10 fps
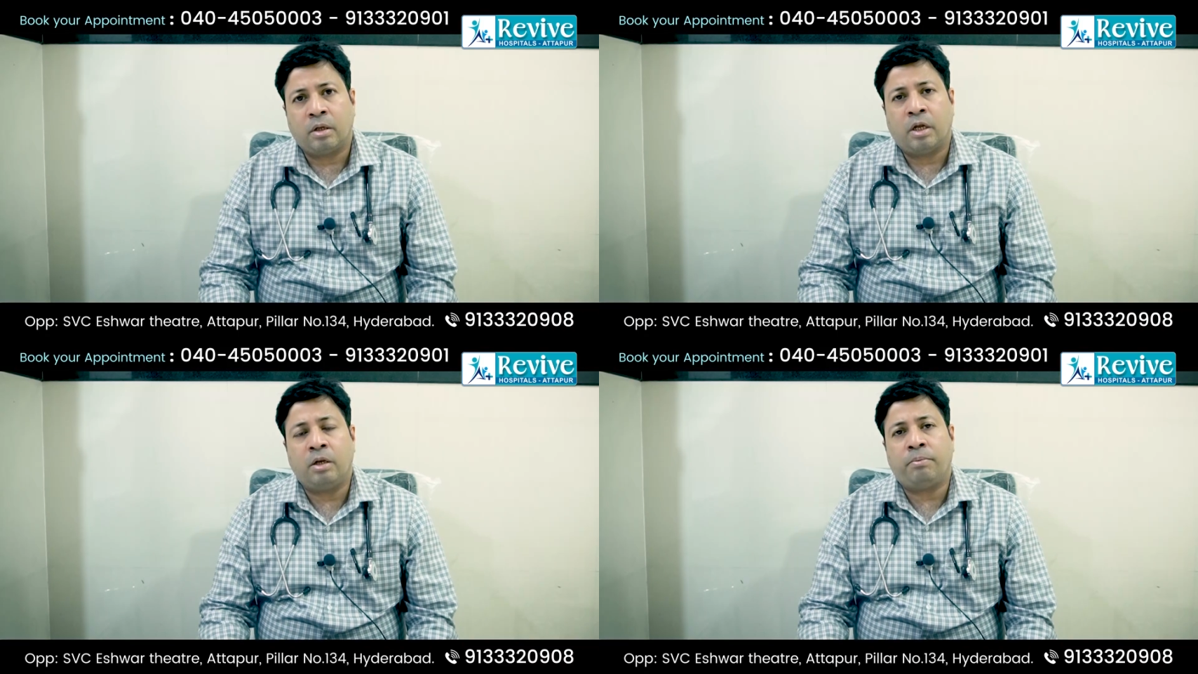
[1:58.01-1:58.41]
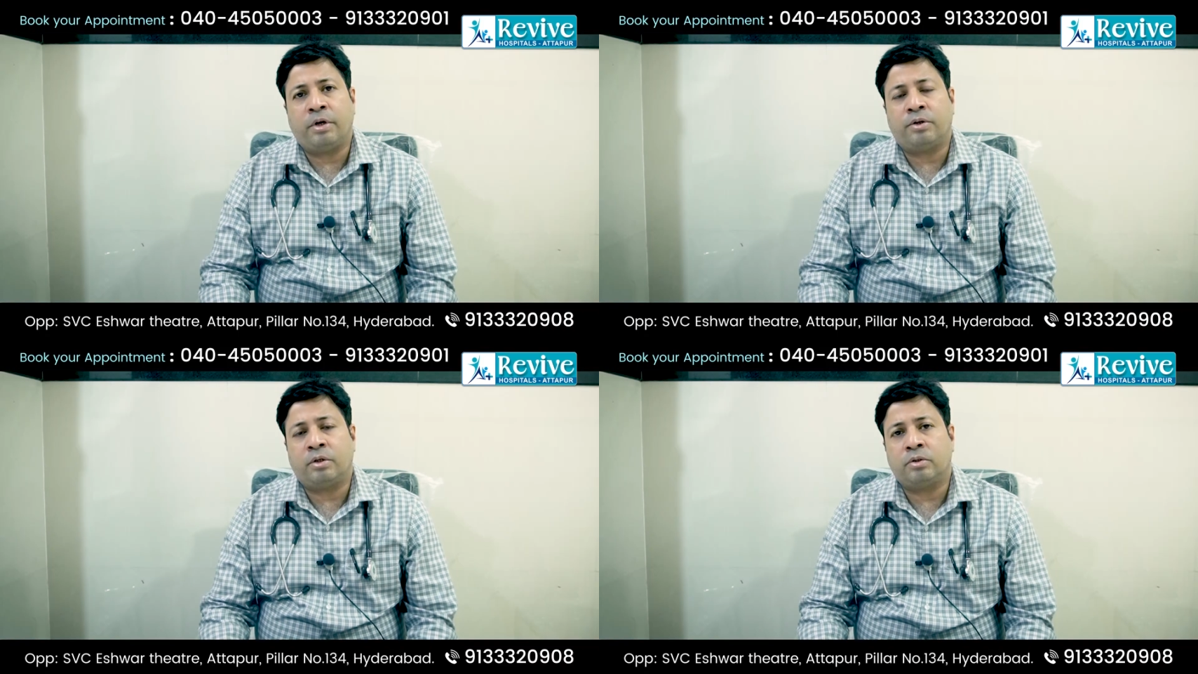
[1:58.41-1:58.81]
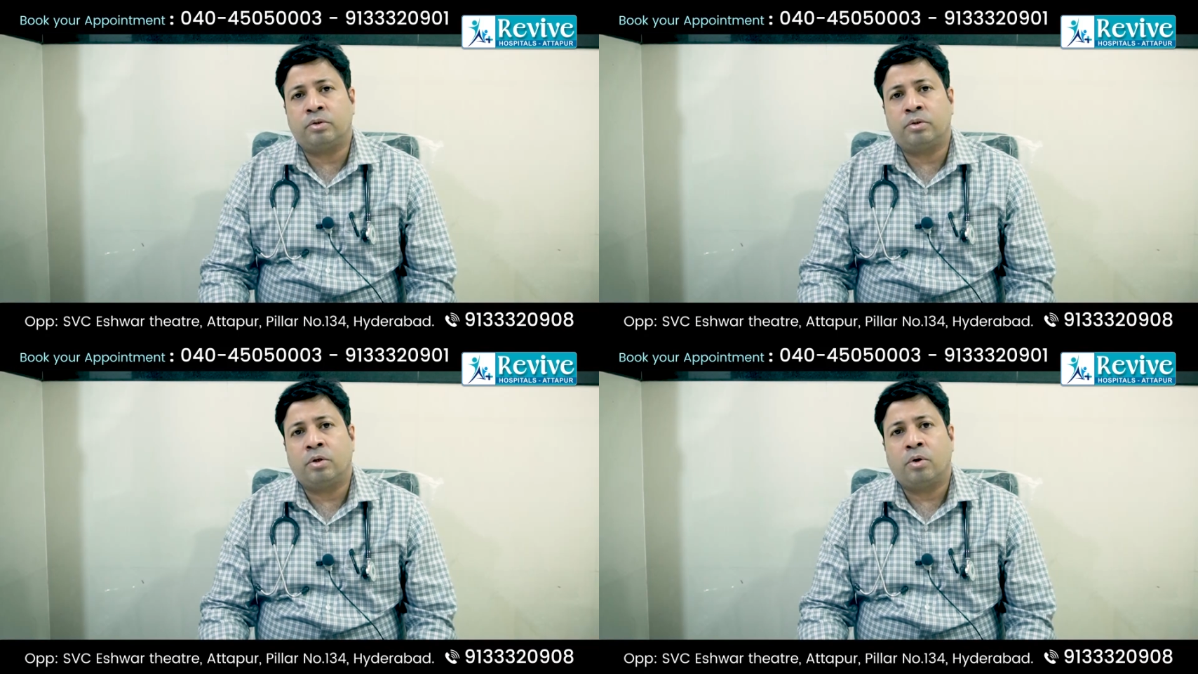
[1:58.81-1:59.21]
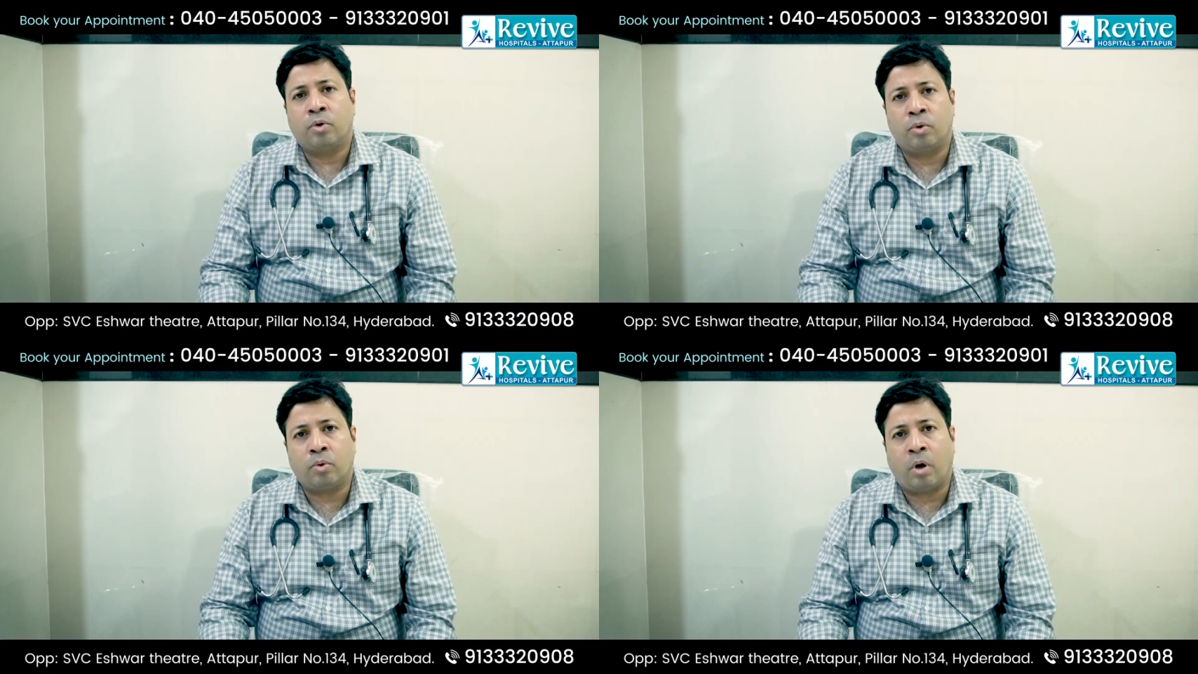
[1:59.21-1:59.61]
in patients
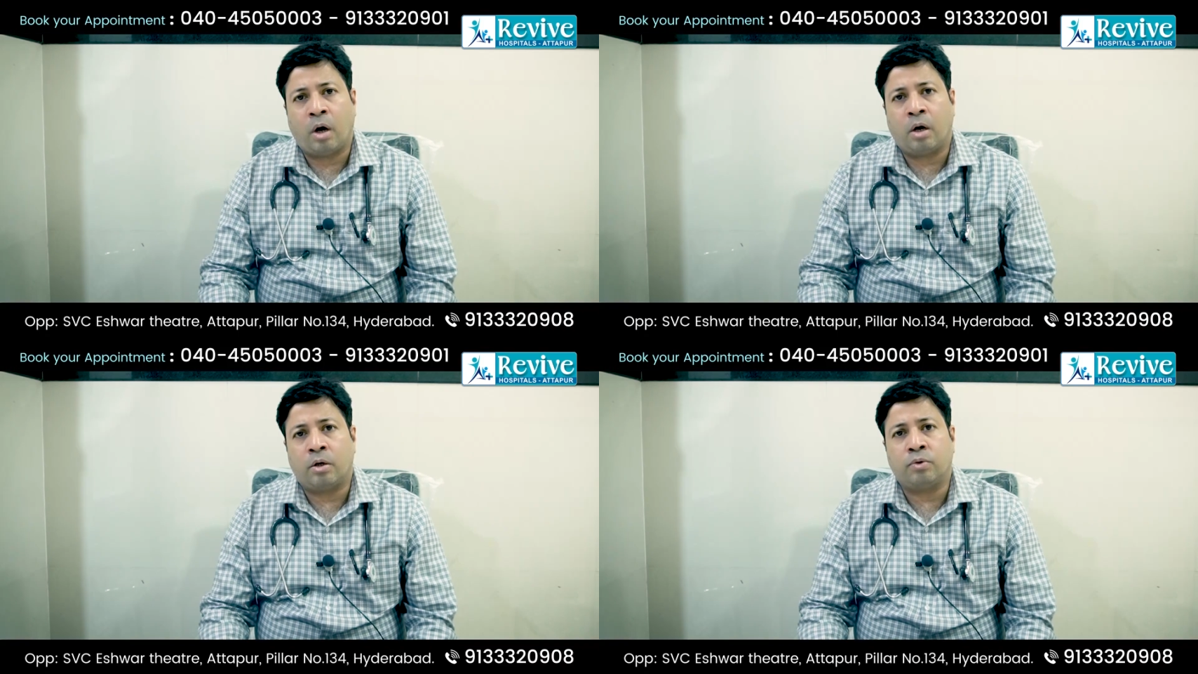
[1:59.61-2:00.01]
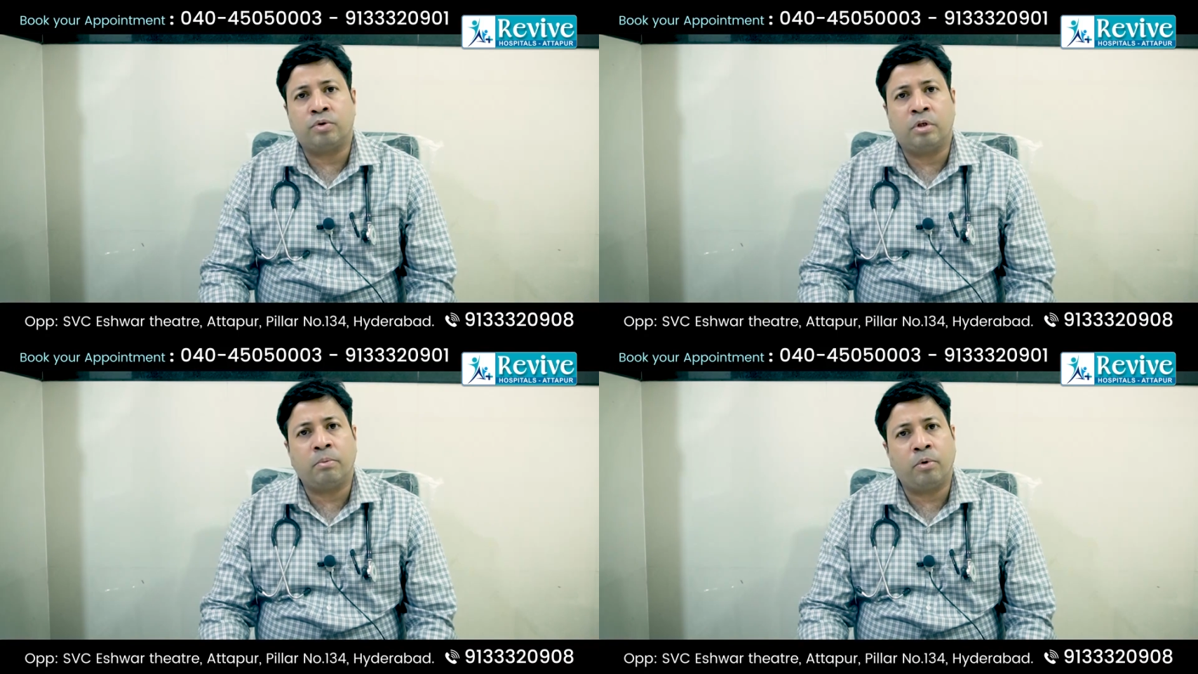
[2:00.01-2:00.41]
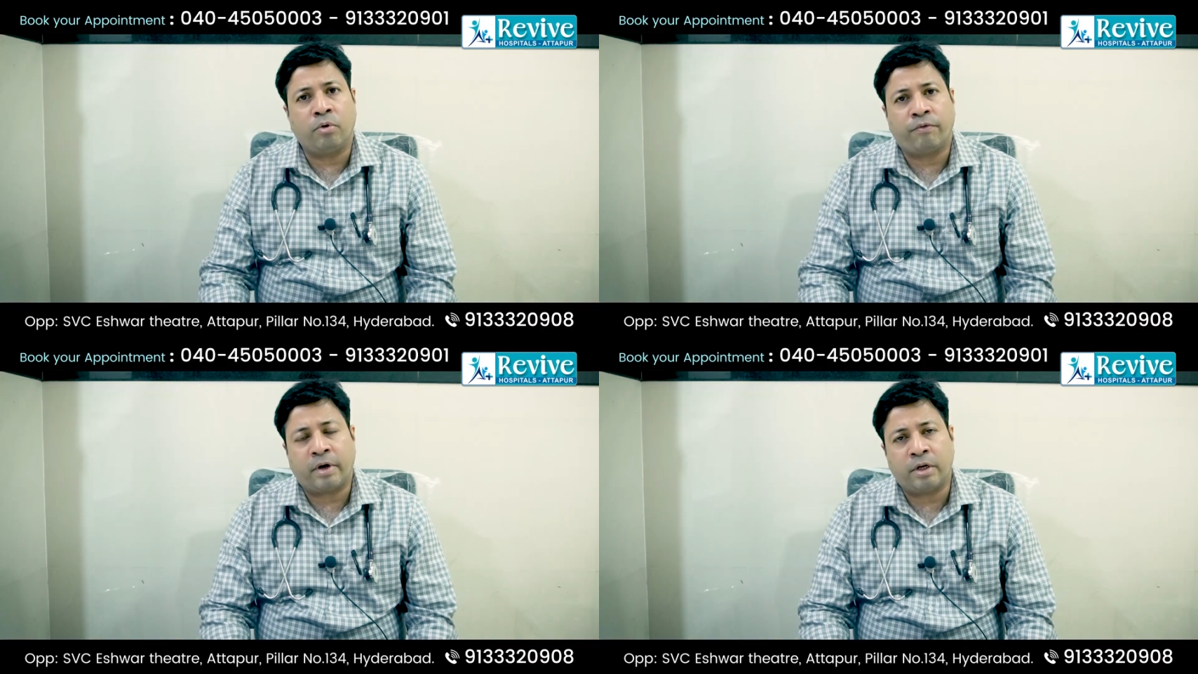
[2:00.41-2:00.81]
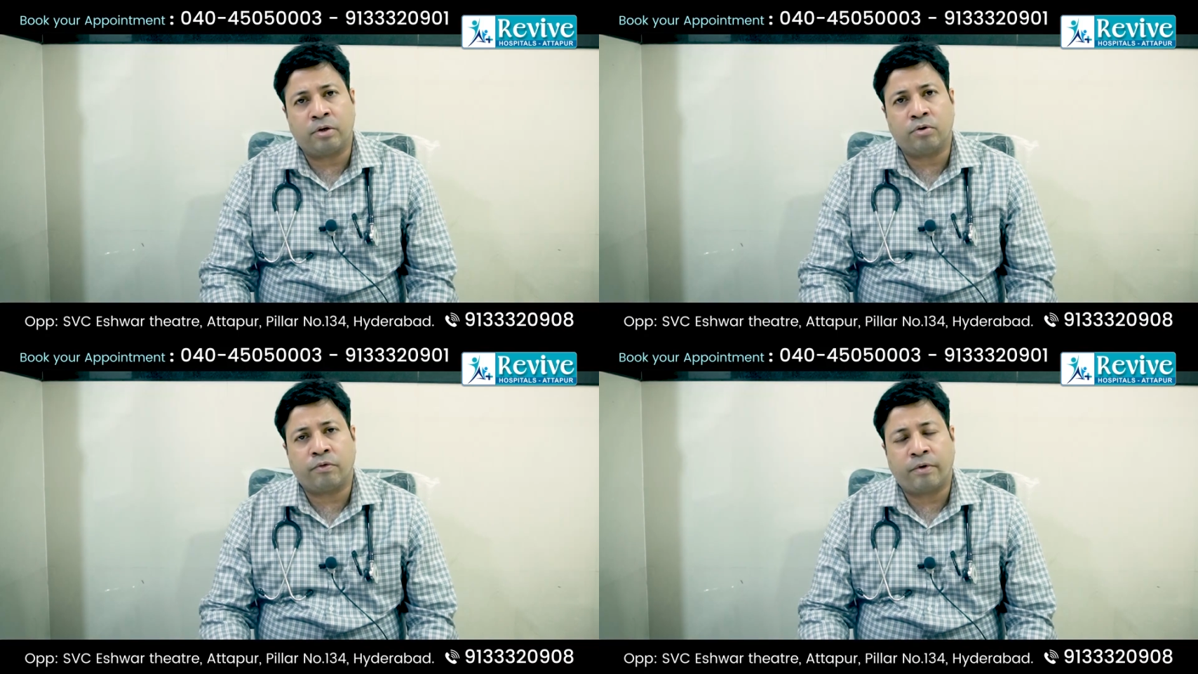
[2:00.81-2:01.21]
who are usually below 5 years
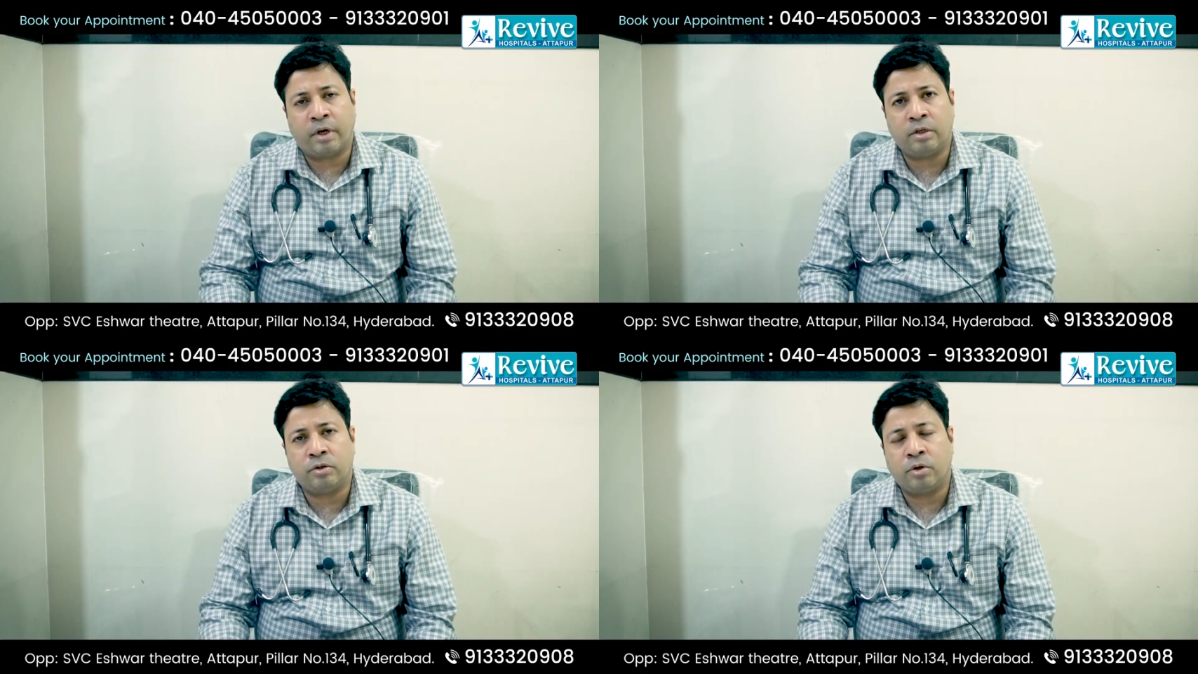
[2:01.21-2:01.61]
of age